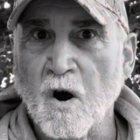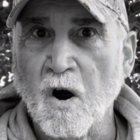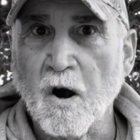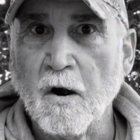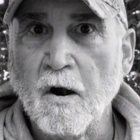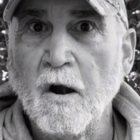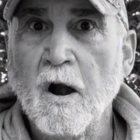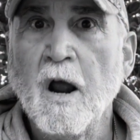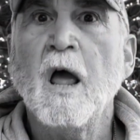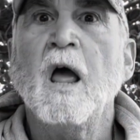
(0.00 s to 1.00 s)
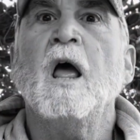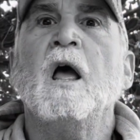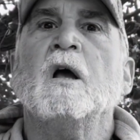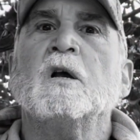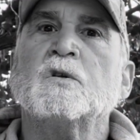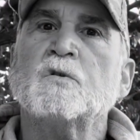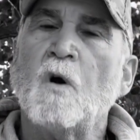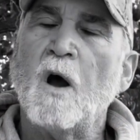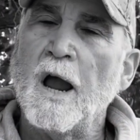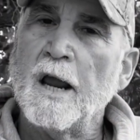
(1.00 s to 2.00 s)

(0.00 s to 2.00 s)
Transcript: This is attorney Richard Roggia.